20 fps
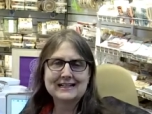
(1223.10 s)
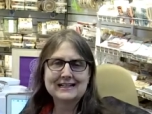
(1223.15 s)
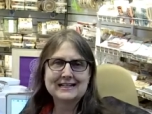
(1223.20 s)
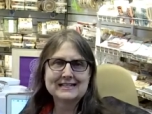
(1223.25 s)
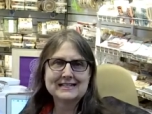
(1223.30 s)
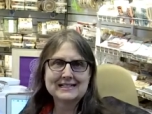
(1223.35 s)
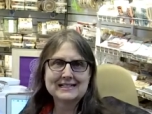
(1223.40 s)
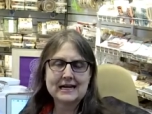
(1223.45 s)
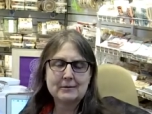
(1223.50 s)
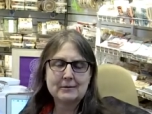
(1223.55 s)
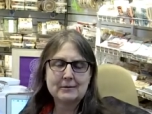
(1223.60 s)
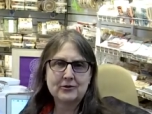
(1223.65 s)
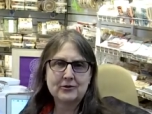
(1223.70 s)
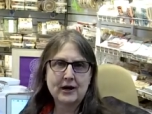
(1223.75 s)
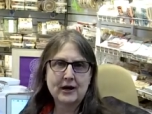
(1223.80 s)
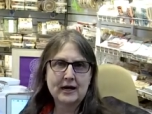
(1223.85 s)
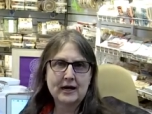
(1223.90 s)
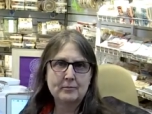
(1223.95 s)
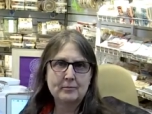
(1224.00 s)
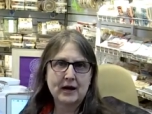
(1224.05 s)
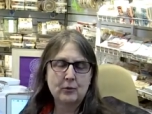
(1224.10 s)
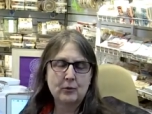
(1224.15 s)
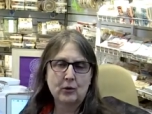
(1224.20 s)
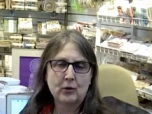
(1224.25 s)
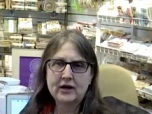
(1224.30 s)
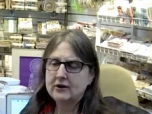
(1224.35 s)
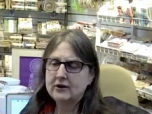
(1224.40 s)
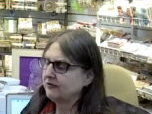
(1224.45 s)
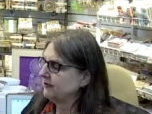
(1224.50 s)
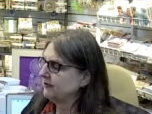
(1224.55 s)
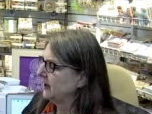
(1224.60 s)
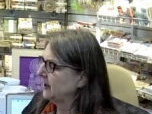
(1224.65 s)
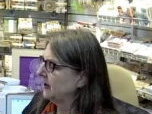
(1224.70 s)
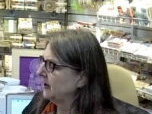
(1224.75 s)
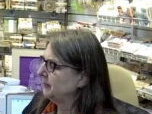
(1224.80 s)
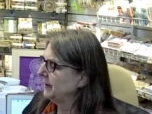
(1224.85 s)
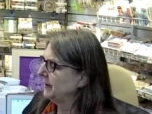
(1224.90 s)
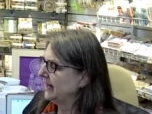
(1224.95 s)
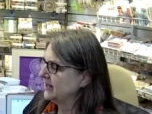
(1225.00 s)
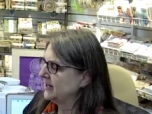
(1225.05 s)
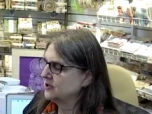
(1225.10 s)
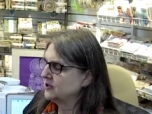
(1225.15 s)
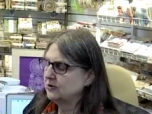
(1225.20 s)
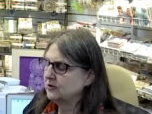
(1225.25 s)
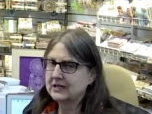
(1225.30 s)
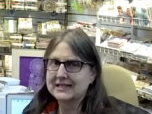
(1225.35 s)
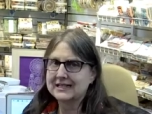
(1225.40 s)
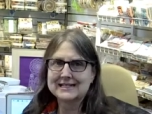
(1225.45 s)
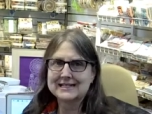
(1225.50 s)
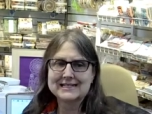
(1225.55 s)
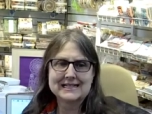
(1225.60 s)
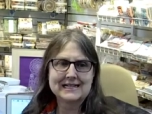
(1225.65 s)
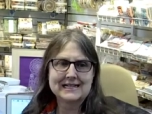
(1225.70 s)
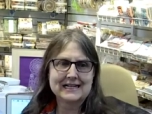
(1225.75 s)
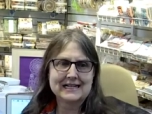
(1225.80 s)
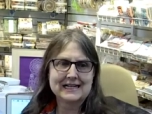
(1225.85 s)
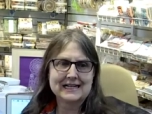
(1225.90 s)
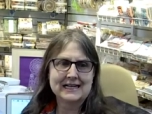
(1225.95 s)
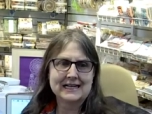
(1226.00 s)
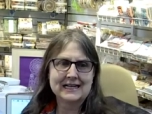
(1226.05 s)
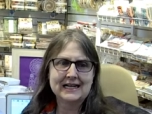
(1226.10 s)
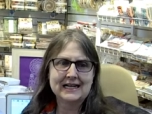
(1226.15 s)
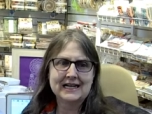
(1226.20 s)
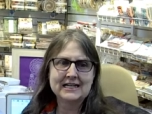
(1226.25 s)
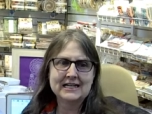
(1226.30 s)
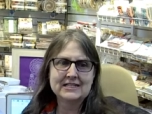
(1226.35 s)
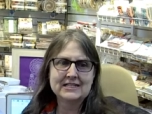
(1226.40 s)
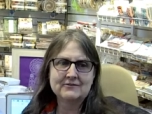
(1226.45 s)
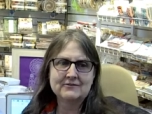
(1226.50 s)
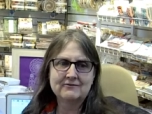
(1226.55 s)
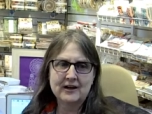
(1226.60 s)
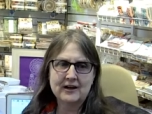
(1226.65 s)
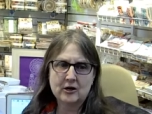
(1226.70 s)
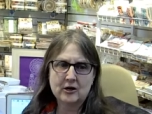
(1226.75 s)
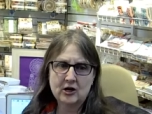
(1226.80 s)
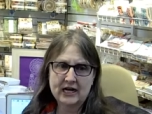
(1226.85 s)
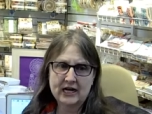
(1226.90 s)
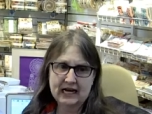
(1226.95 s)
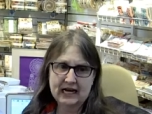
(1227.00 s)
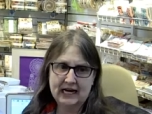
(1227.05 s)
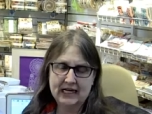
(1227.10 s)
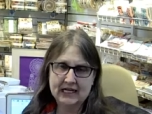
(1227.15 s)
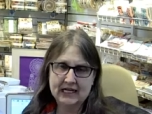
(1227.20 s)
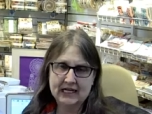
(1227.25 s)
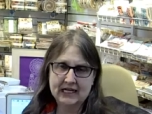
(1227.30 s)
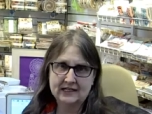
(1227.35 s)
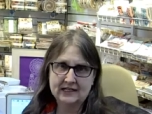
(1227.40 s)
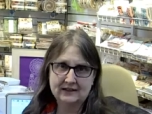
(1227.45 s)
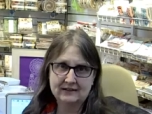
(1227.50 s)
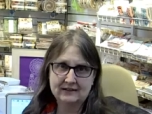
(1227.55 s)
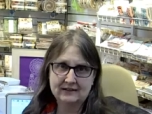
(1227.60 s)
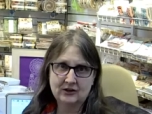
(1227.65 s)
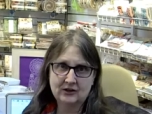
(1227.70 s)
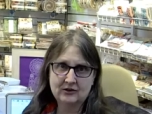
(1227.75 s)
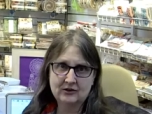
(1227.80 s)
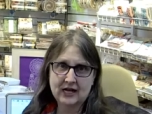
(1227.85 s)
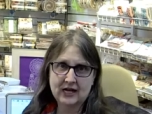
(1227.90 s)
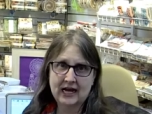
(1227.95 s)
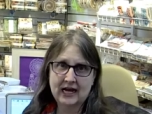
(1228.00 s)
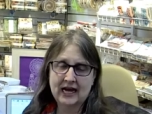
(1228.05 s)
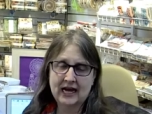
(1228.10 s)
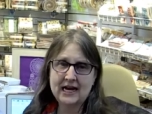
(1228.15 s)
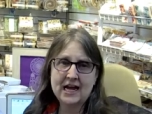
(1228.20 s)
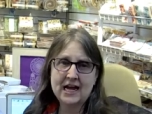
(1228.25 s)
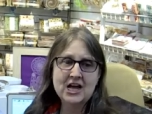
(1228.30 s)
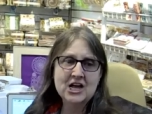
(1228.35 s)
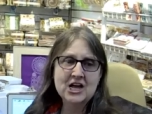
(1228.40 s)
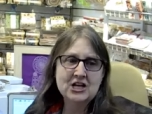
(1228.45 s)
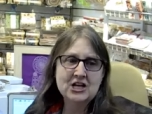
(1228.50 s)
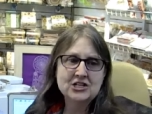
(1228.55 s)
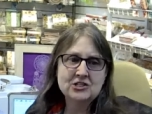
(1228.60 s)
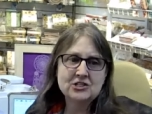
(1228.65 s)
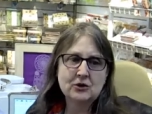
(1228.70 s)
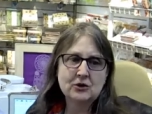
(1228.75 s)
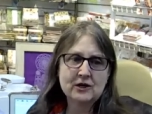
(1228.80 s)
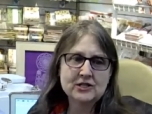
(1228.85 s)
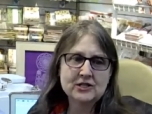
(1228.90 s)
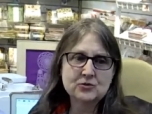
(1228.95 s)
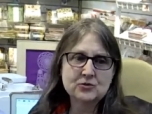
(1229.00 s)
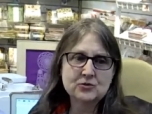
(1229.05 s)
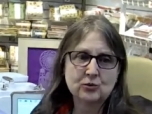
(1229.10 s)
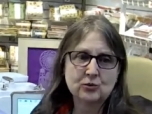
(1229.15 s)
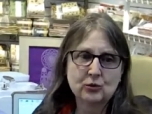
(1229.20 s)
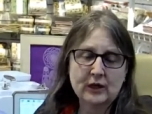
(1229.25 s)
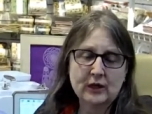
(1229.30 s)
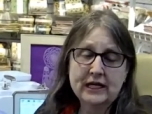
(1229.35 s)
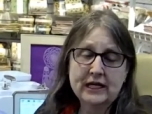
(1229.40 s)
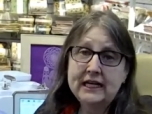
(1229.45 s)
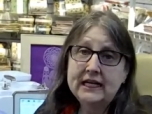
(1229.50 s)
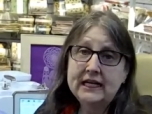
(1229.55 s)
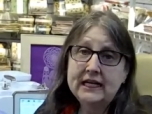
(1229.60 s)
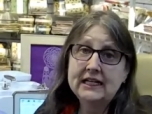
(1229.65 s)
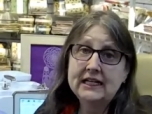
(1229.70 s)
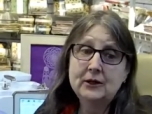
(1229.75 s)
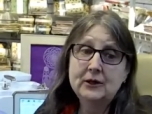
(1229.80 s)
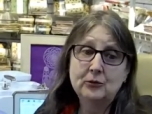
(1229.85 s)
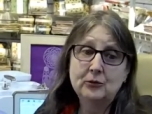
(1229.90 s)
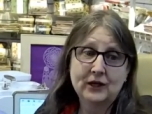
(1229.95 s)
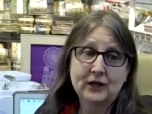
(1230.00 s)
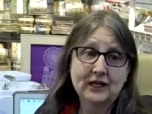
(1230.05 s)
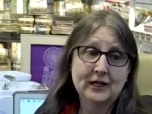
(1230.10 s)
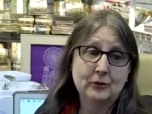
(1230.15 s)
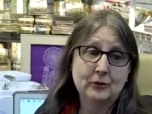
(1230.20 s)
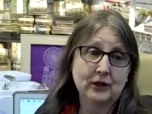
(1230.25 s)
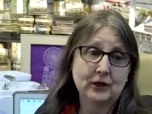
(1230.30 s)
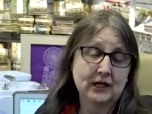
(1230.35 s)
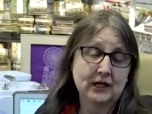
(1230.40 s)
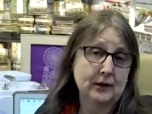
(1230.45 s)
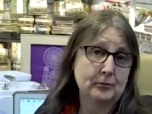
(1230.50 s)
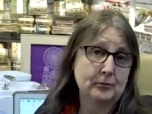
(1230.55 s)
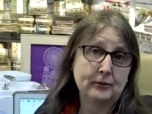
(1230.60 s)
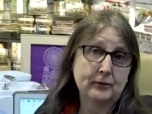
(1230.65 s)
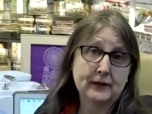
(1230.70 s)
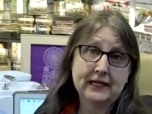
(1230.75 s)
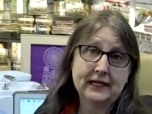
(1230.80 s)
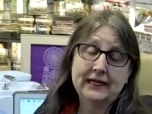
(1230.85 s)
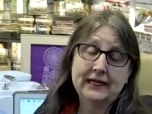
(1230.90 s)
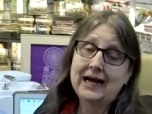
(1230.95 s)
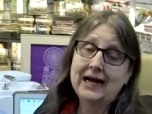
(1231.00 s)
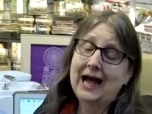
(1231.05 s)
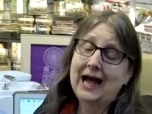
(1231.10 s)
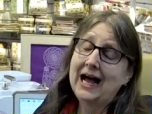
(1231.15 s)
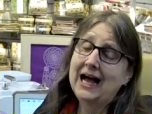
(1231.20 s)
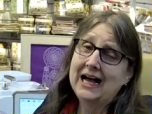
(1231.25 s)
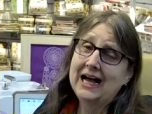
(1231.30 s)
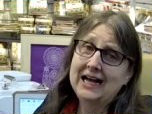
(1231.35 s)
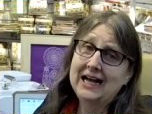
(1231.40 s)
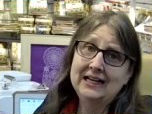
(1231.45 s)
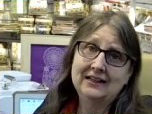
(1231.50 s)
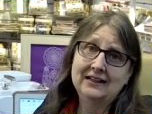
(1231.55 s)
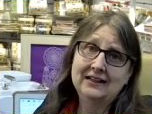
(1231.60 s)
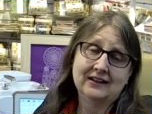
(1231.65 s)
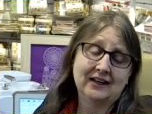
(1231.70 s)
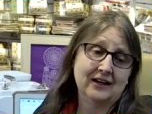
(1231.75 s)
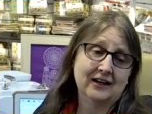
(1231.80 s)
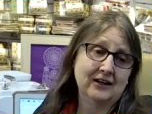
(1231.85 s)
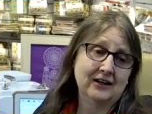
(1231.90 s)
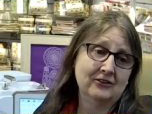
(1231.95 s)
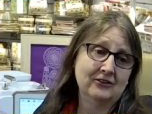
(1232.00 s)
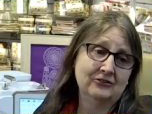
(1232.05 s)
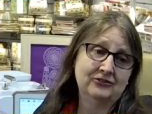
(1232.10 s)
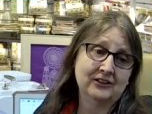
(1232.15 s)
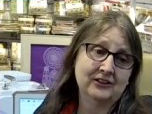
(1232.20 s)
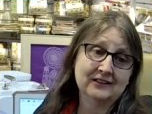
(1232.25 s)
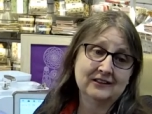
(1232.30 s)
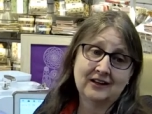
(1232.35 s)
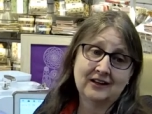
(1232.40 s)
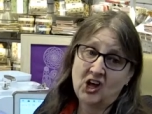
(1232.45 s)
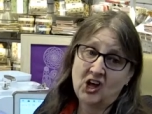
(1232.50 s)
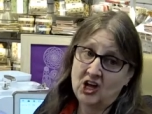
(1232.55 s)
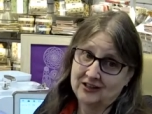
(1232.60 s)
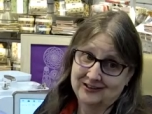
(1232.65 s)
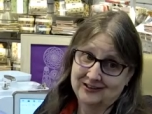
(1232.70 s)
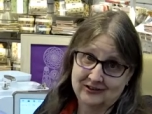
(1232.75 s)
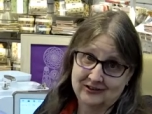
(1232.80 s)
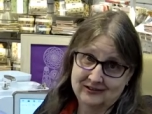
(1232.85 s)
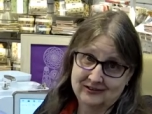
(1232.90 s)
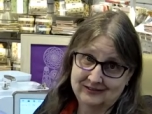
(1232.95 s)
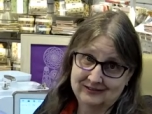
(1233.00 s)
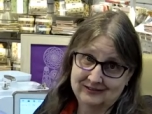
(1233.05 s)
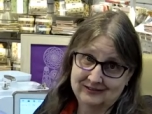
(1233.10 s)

the same thread by WonderFil, but as you can see, it's variegated. Okay, so it's really, really, really pretty. I love color.